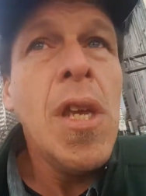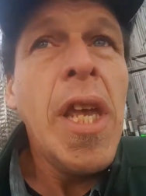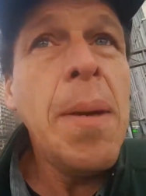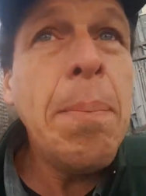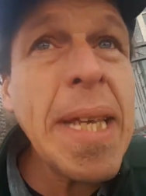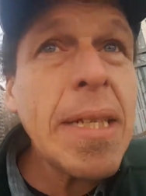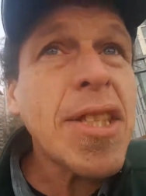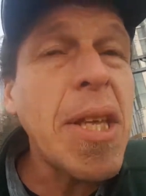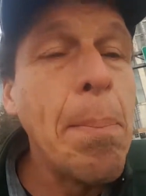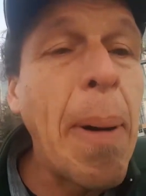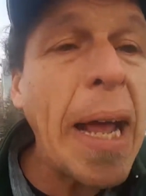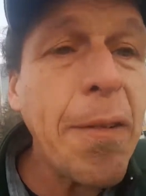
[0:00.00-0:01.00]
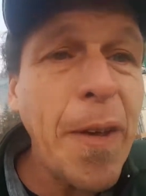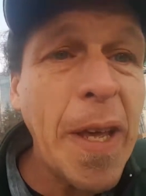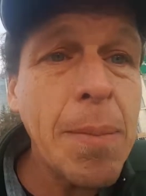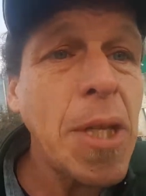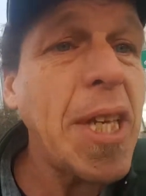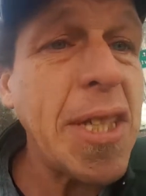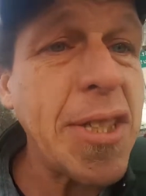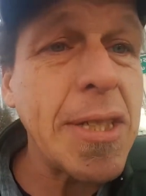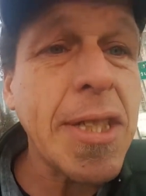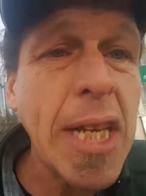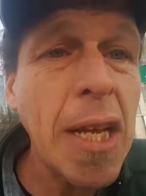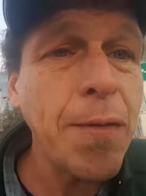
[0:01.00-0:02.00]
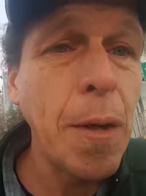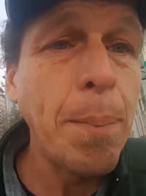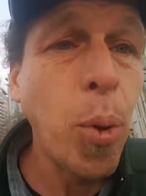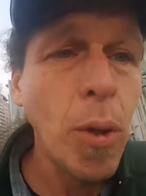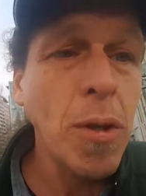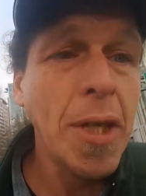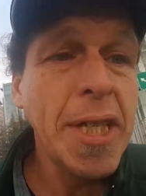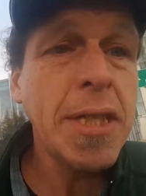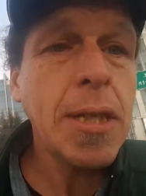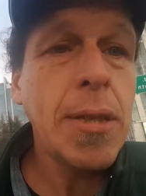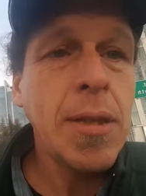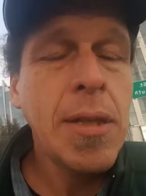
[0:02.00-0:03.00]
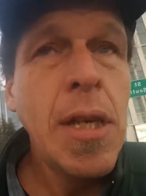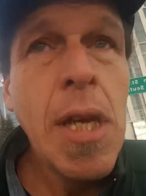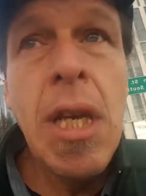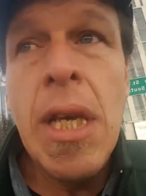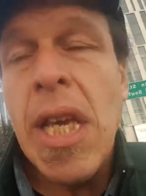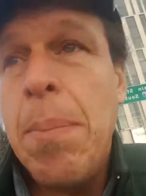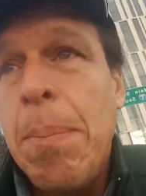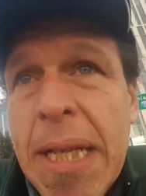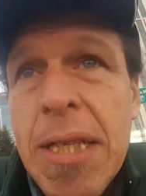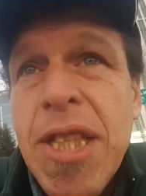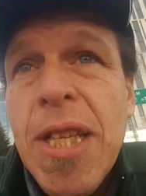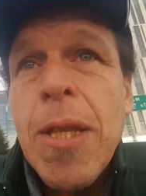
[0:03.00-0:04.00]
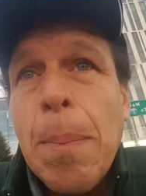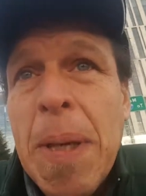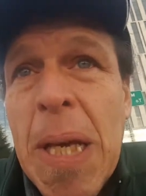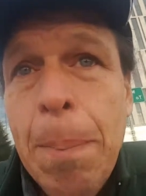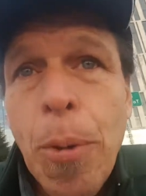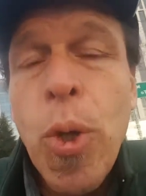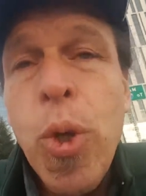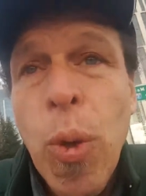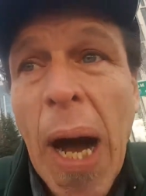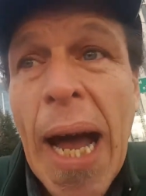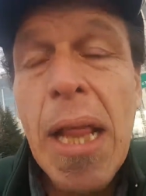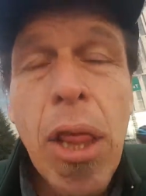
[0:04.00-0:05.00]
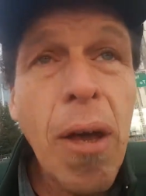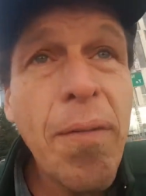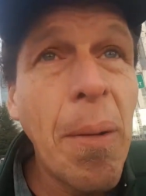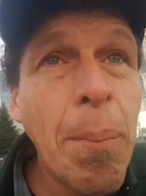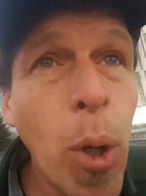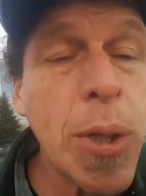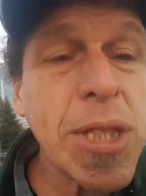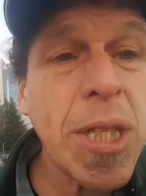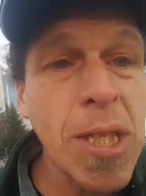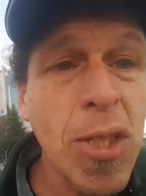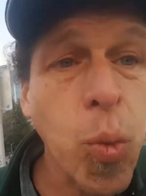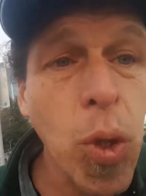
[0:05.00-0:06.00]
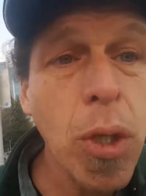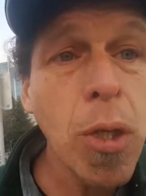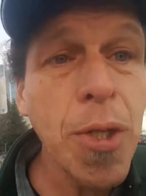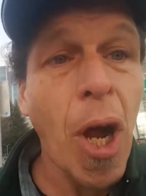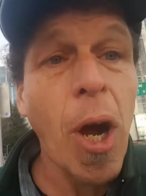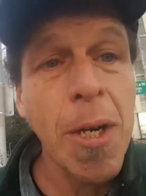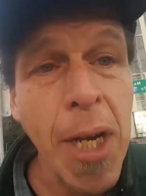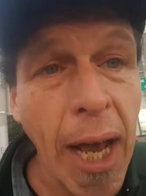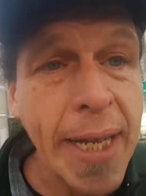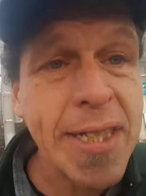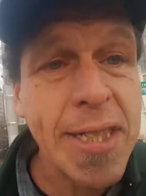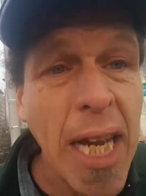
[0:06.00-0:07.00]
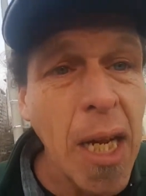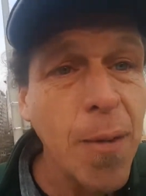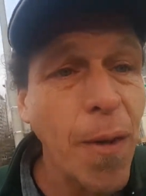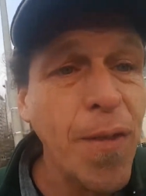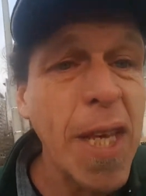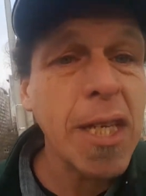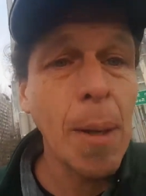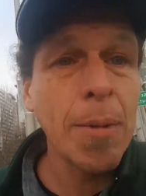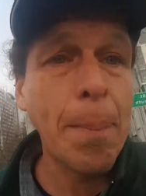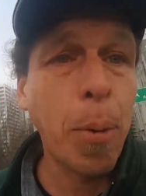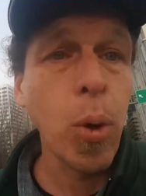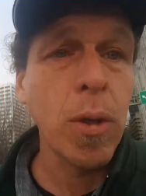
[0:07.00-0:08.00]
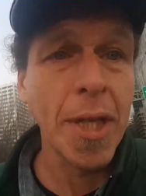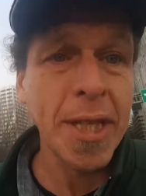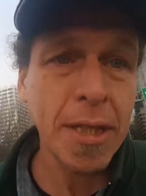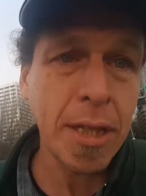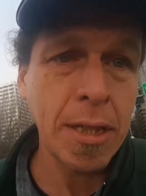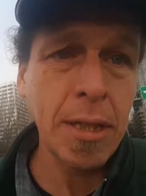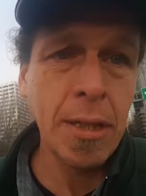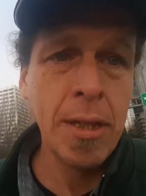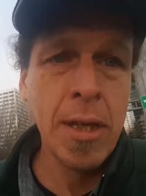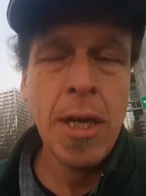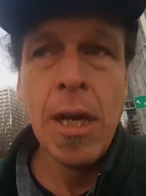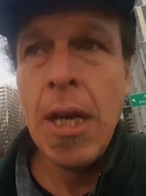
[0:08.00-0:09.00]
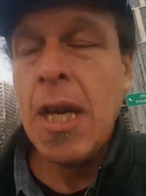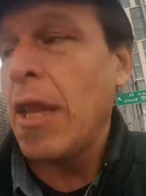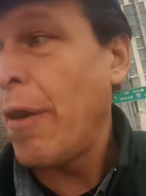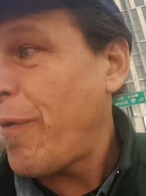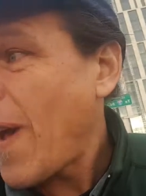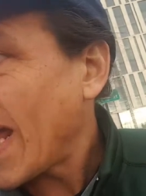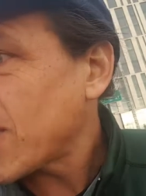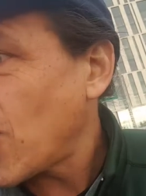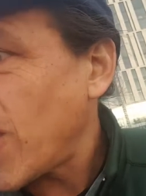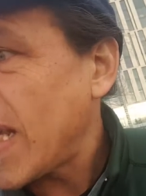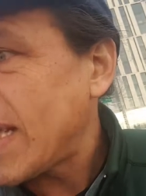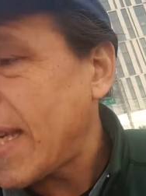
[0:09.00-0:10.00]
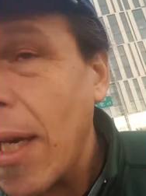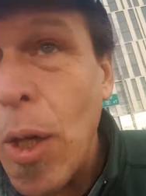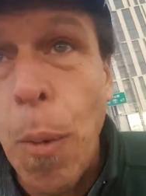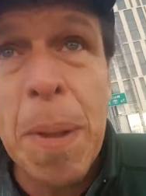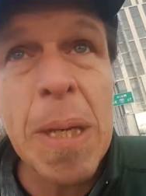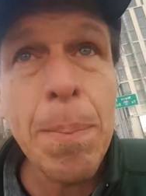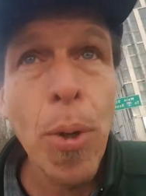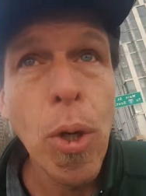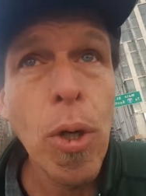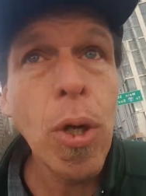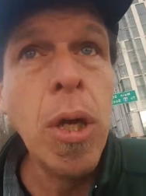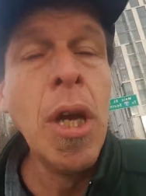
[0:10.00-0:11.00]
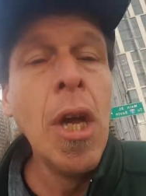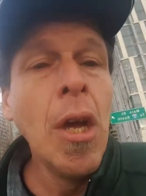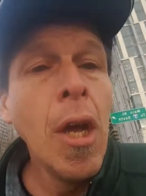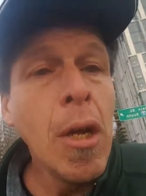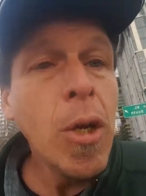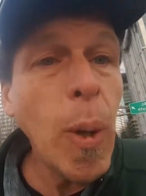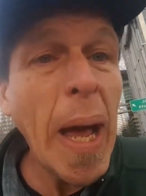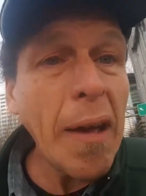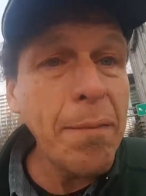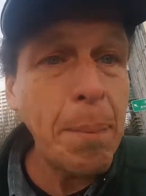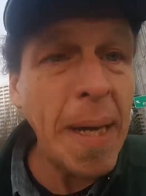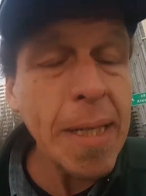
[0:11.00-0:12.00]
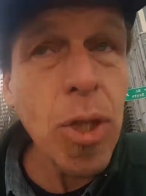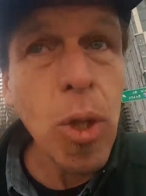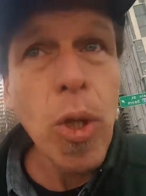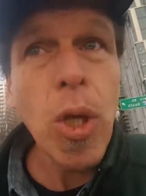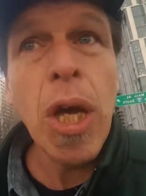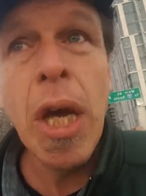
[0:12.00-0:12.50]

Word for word: it means that my family isn't safe in Portland. It means that the people who I love the most in this world are not safe if they come to Portland. The fact that they kill people who have mental